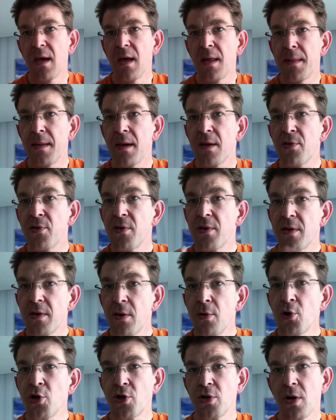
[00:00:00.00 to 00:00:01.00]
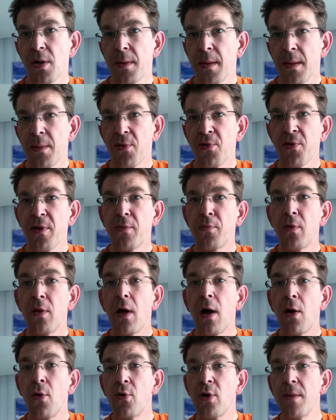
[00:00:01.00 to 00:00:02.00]
The execution on the other side
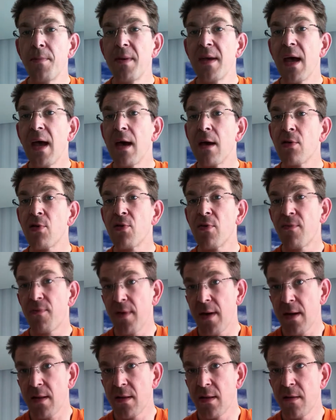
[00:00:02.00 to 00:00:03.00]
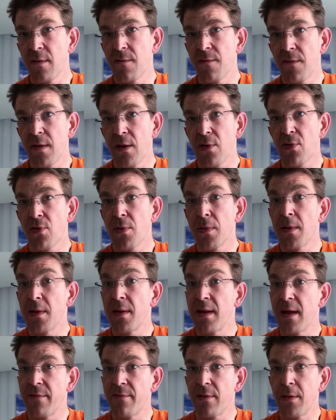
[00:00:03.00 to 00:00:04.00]
will only be as effective as to the
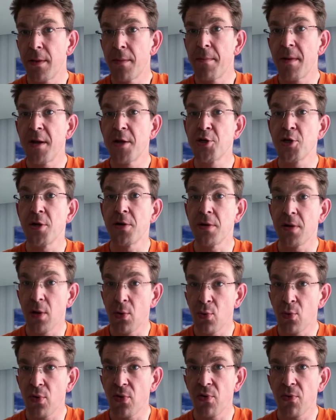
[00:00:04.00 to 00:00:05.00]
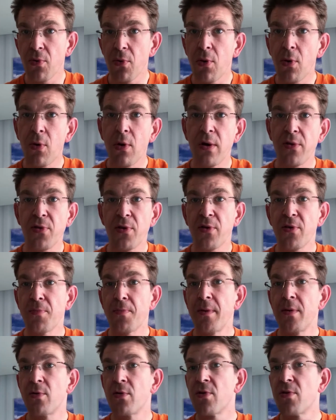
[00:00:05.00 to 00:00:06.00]
level the manager knows or has
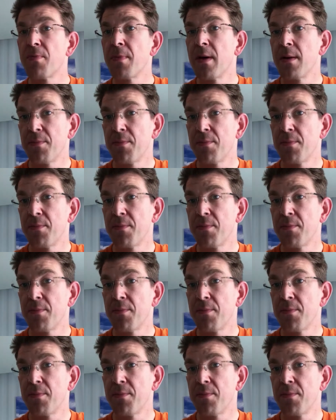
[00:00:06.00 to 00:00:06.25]
experienced by